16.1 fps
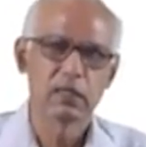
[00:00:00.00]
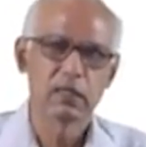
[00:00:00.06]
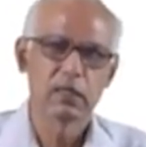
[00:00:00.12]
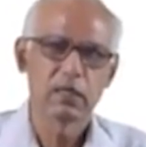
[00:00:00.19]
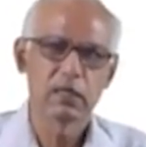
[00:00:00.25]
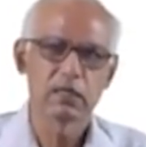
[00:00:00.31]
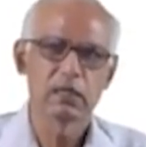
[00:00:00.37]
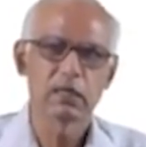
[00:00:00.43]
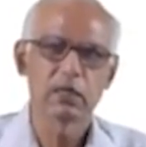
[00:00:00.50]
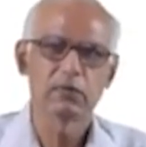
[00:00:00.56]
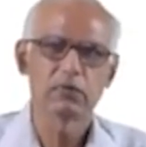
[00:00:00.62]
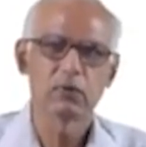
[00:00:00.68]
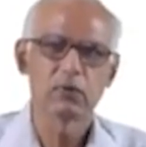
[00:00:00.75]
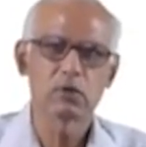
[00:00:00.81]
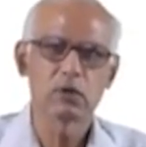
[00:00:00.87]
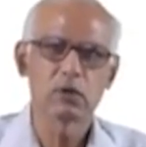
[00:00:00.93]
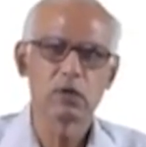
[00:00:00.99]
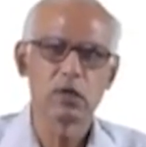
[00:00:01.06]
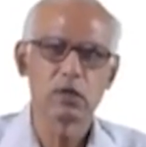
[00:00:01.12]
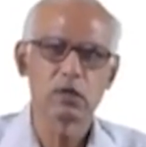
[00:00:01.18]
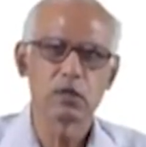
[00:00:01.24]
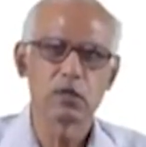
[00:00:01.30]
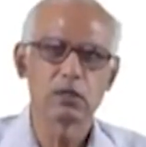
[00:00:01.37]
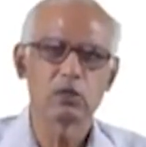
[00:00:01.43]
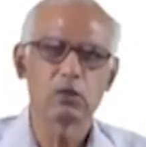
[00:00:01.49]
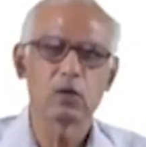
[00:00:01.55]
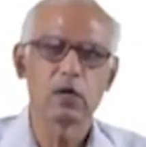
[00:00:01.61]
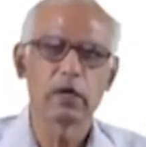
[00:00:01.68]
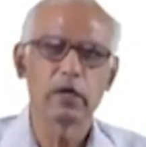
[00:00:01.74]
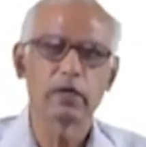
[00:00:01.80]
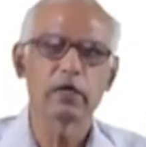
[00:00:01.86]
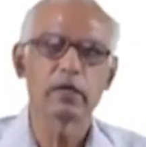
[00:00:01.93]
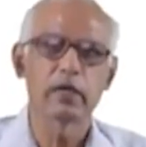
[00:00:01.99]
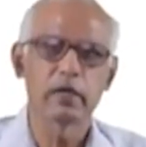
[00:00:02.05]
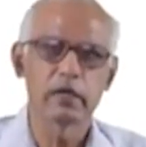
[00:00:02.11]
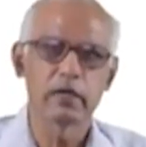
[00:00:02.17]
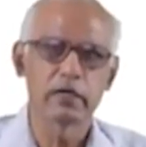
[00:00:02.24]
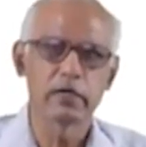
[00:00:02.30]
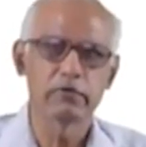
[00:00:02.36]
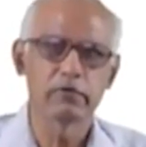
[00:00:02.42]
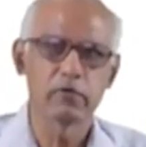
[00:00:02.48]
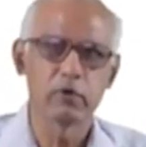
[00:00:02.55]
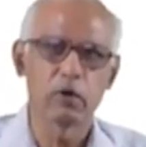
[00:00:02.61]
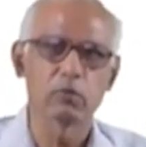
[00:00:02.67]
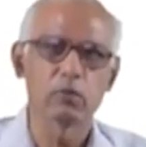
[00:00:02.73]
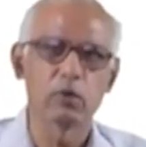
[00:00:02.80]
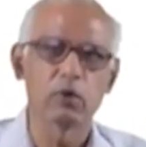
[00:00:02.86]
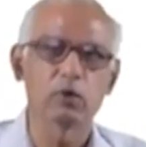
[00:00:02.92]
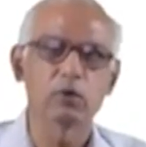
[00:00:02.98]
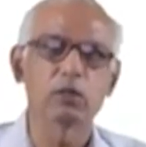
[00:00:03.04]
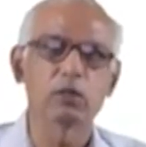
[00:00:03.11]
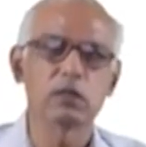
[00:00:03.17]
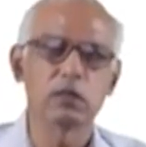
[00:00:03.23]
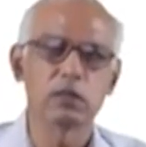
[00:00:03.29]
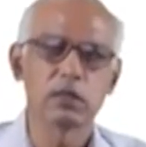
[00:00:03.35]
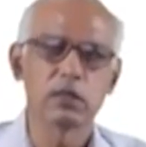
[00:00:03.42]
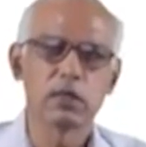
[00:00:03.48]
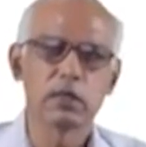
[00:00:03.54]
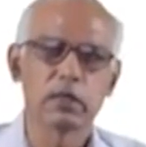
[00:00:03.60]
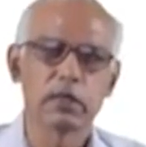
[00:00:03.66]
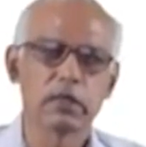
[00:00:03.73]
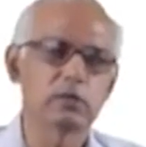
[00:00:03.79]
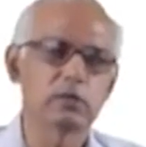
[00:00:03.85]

and therefore there is no high gradient form on the, as